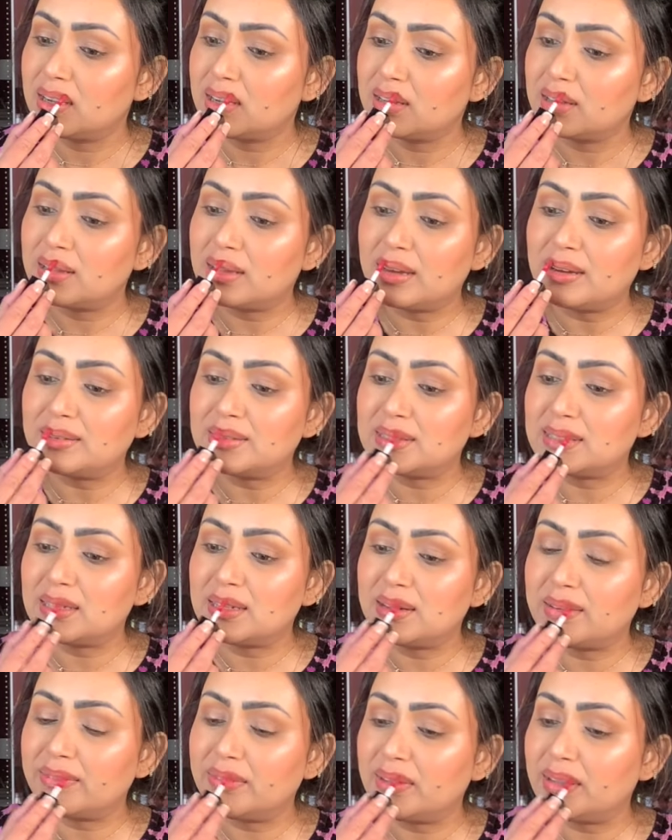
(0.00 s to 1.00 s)
1,000
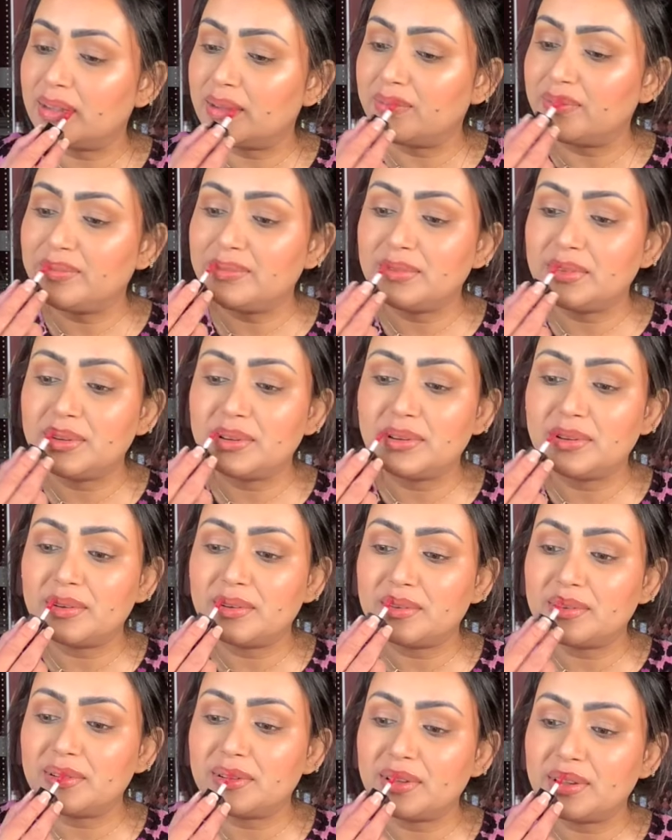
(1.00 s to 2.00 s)
of them. You
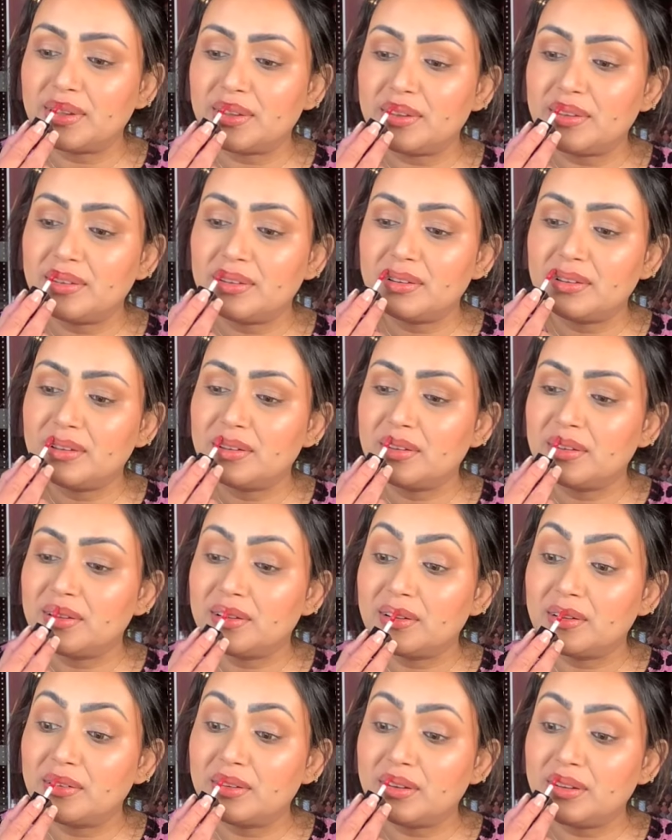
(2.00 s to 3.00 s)
know, I
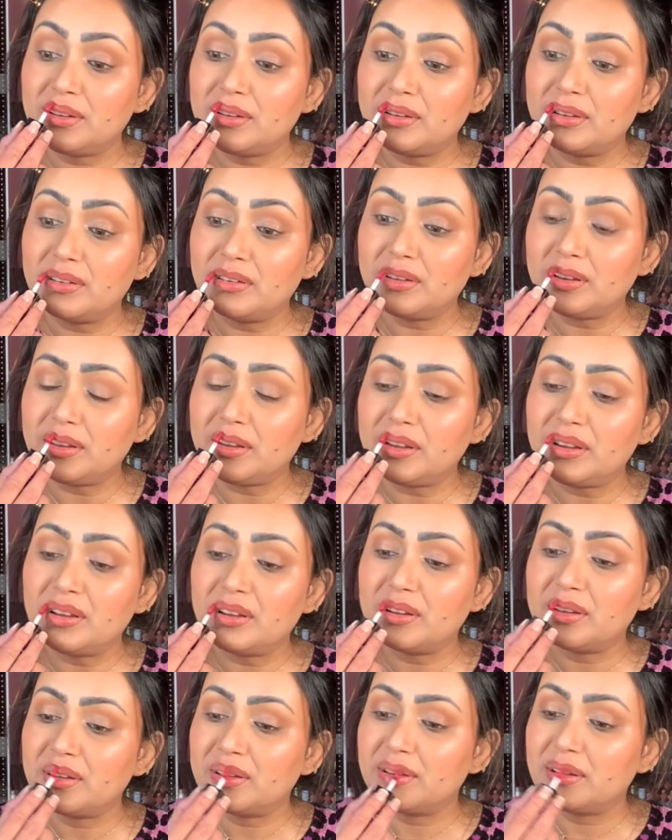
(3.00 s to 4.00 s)
really don't need.
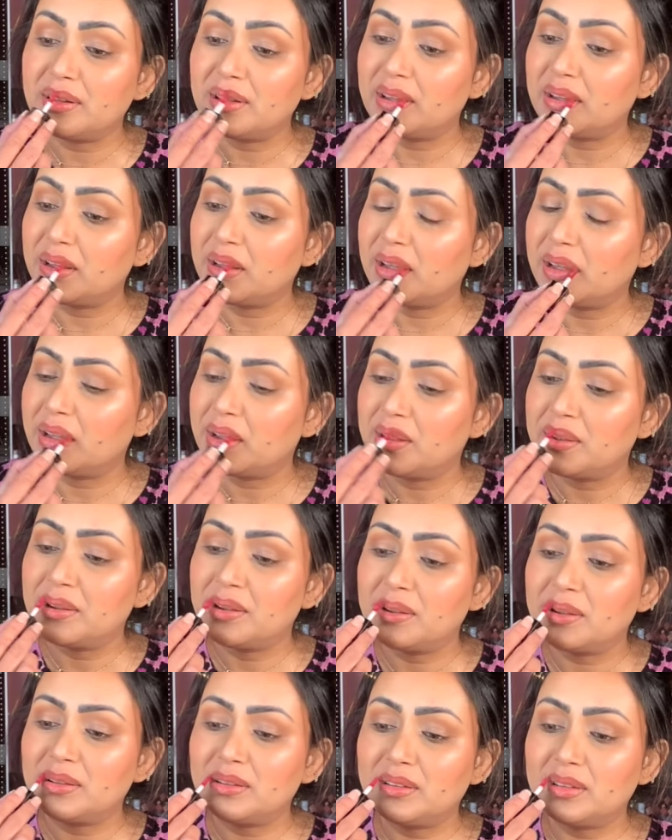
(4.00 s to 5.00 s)

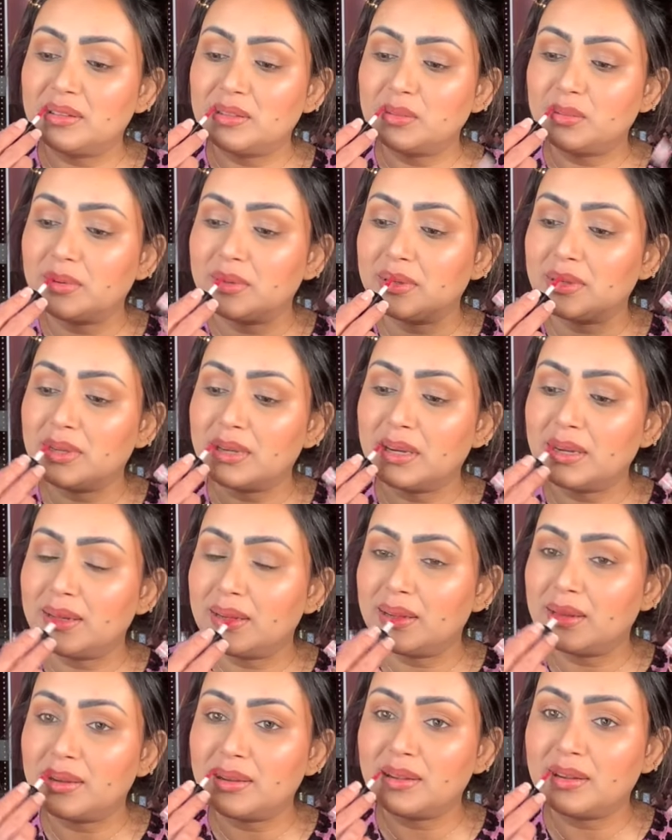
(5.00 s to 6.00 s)
This one kind
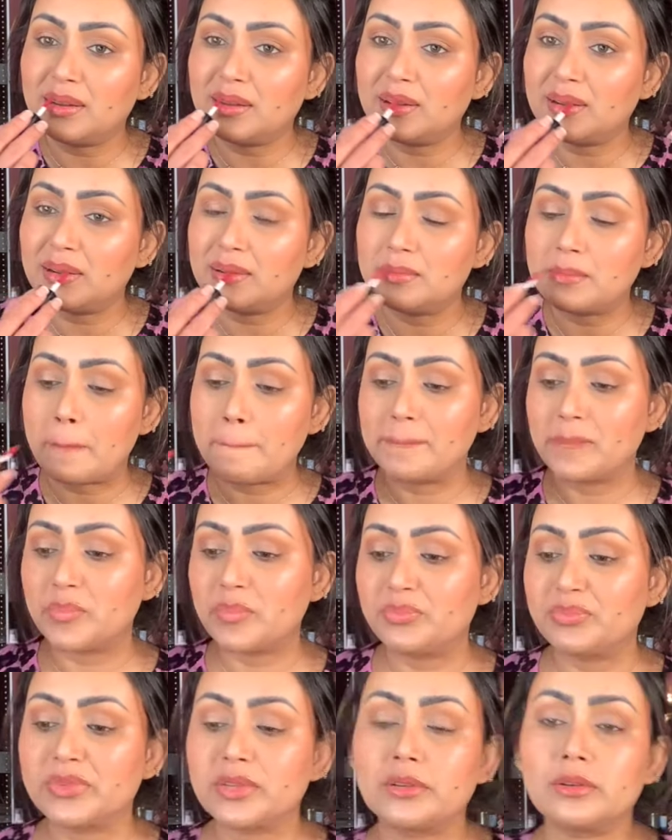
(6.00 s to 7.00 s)
of
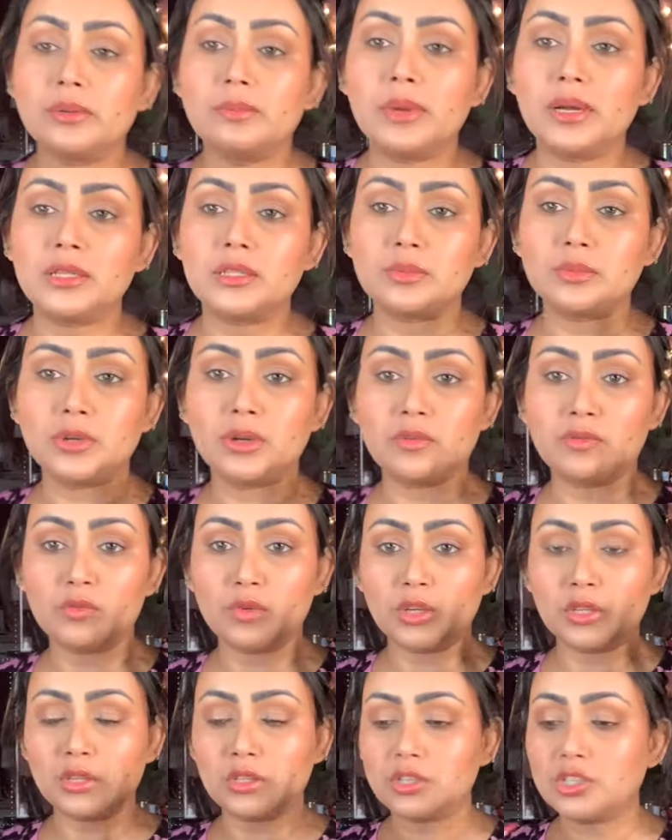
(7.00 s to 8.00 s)
reminds me of one
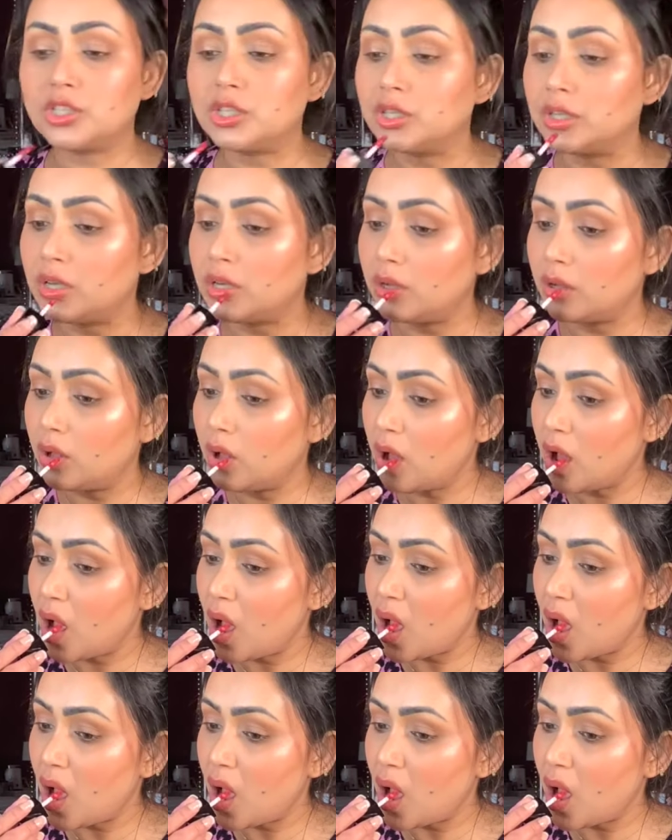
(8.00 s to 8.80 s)
of the Chanel